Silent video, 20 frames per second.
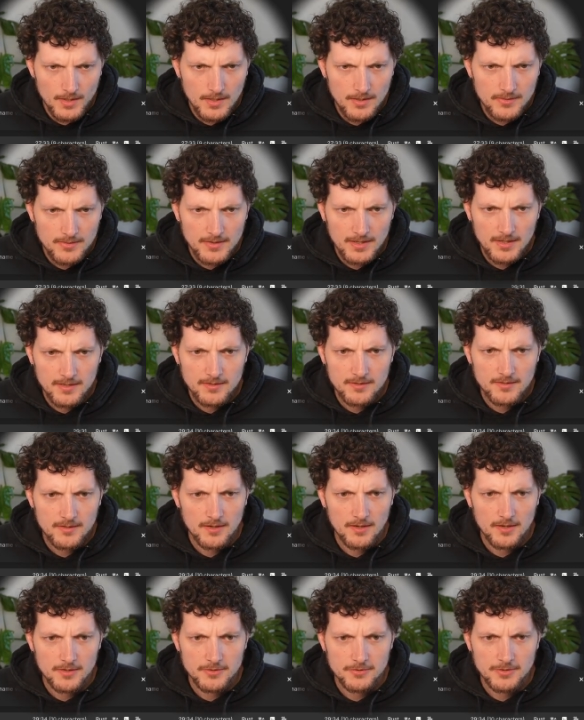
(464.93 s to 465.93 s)
Then
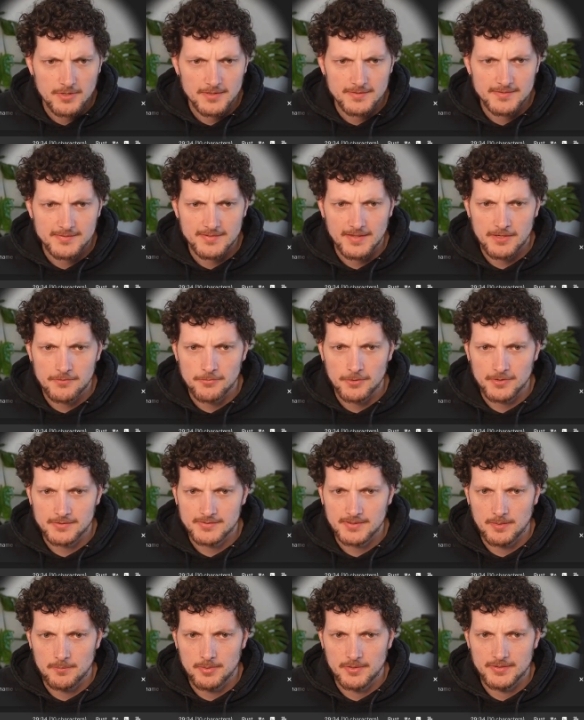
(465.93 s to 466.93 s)
you can say, for
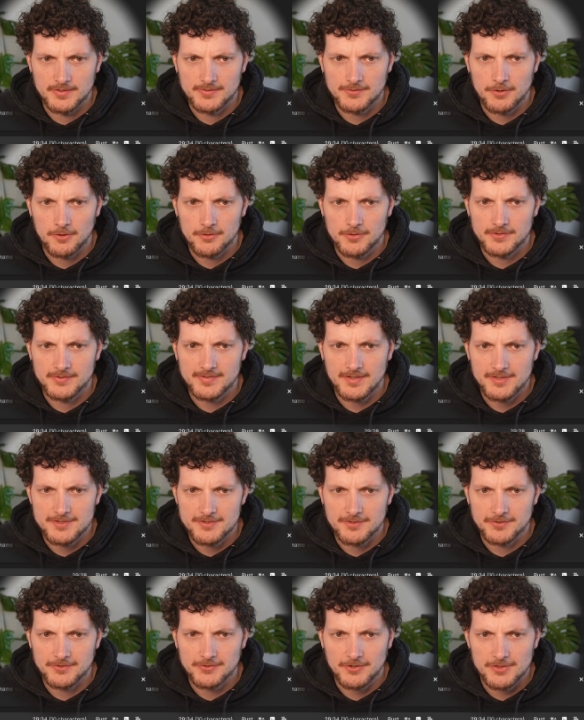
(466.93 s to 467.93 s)
example, this
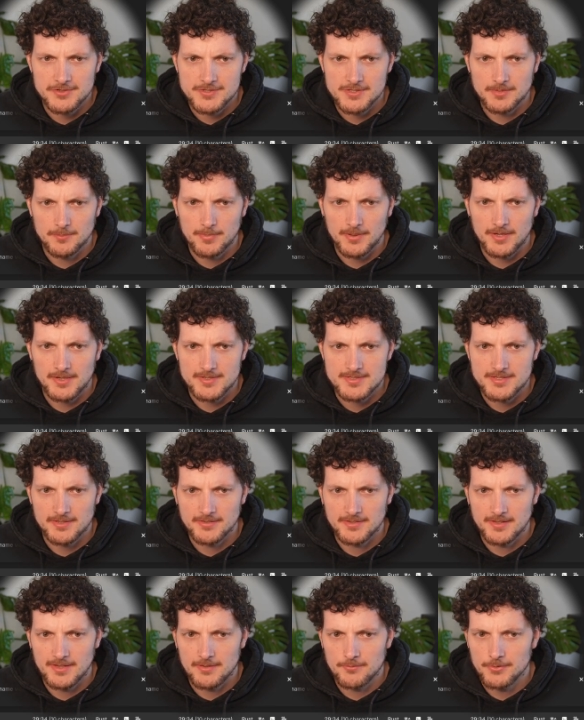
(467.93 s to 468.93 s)
horizontal part here,
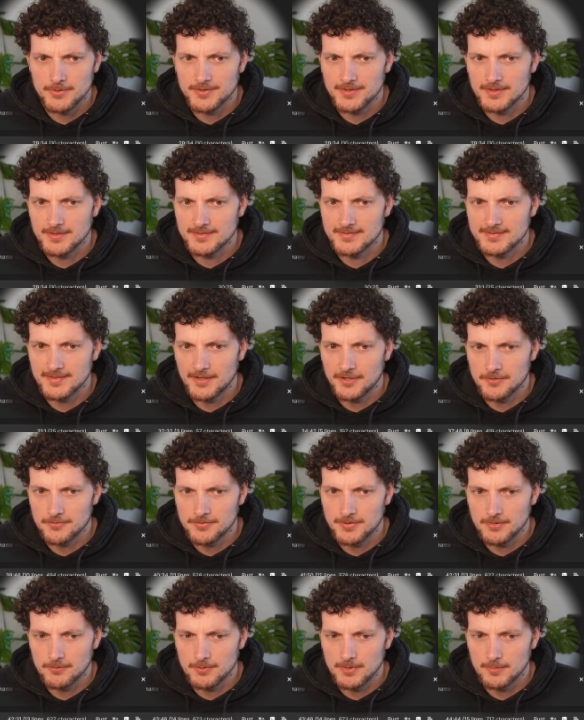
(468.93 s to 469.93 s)
then everything inside of
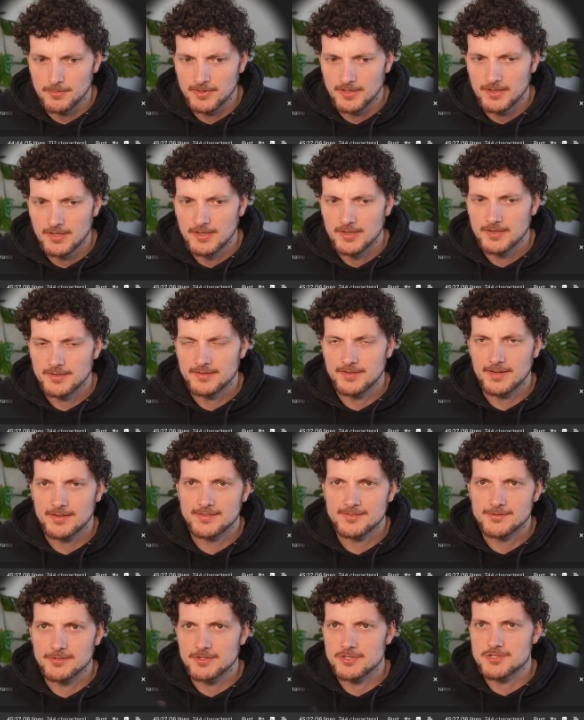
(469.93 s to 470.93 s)
here will be
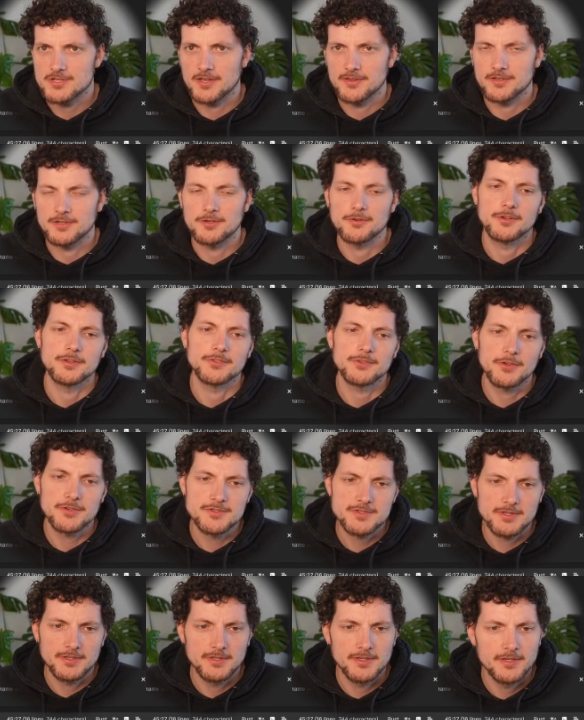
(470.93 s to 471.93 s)
next to each other
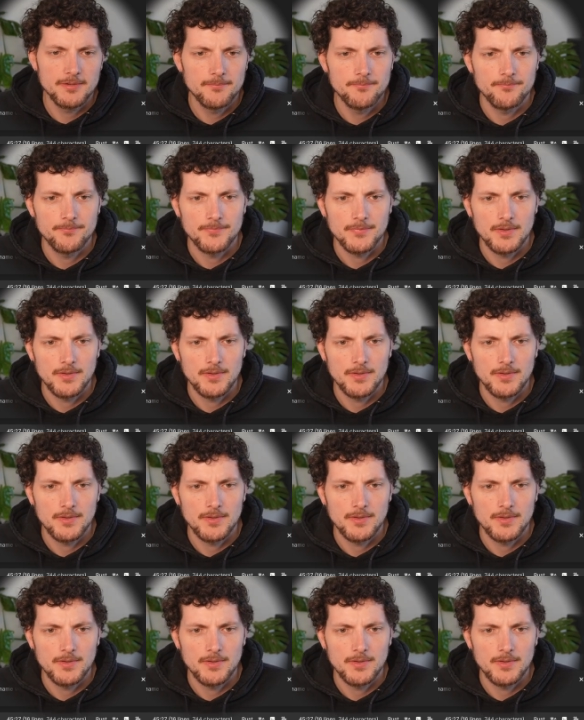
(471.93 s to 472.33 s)
horizontally.